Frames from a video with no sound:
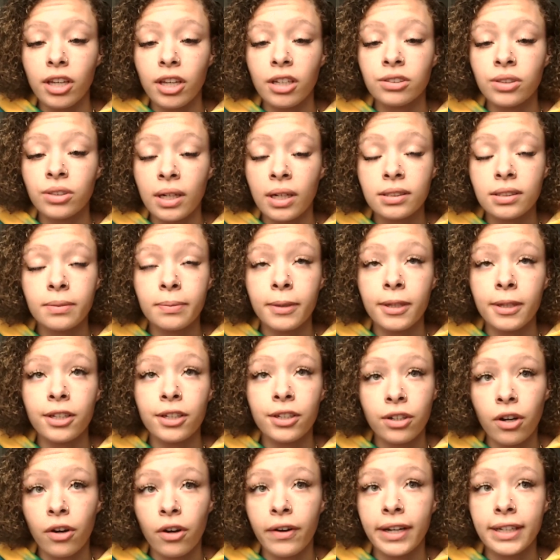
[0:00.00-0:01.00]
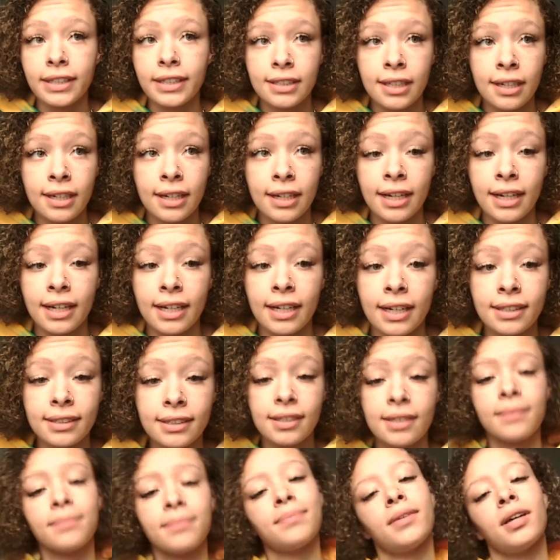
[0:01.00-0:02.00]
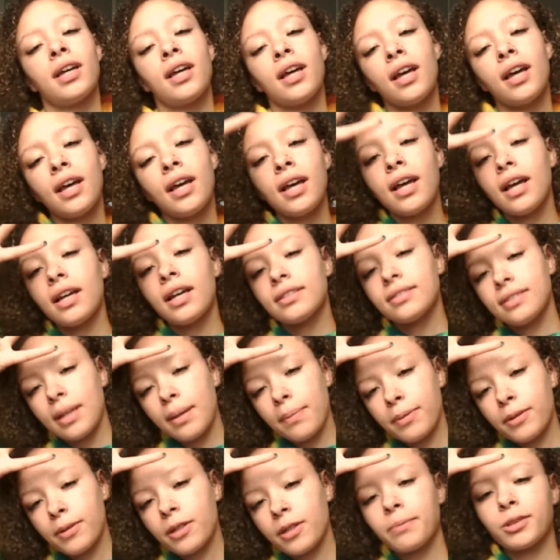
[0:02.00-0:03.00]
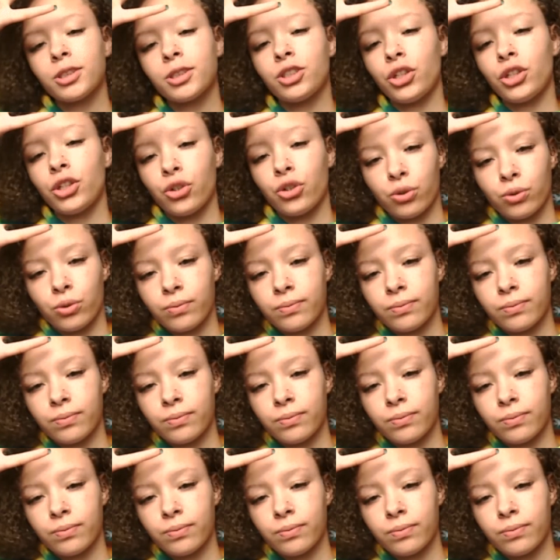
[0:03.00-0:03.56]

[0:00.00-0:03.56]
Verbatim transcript: Trust me, you're going to need it. Tip number 2.